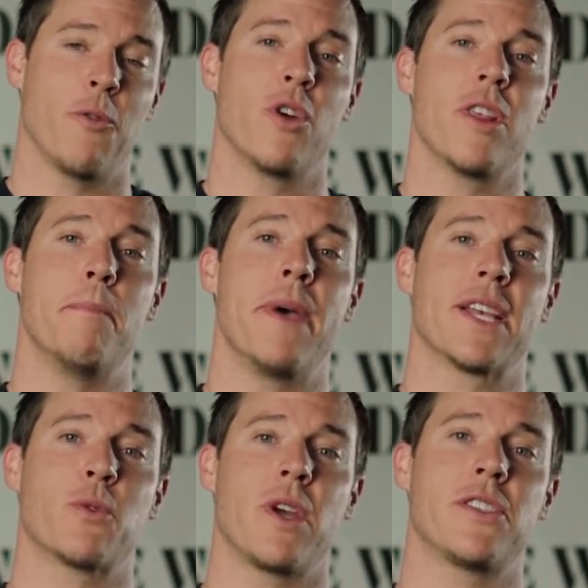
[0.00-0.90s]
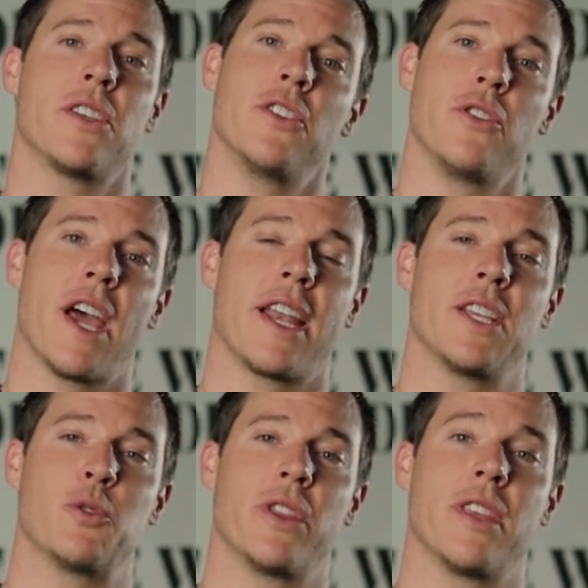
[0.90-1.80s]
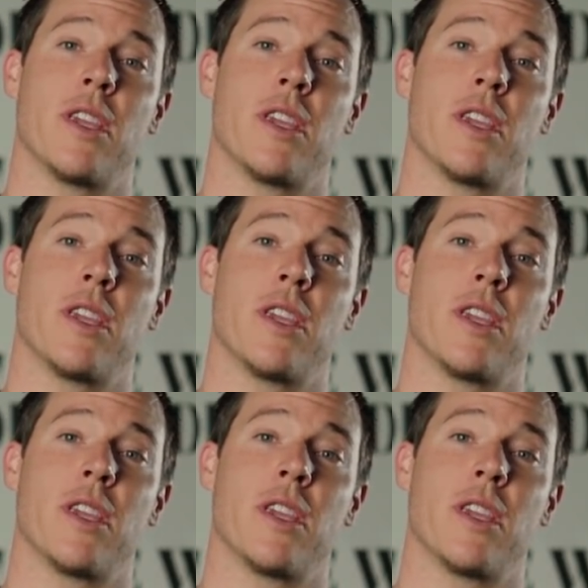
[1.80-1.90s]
And one of the best ways to do that is with the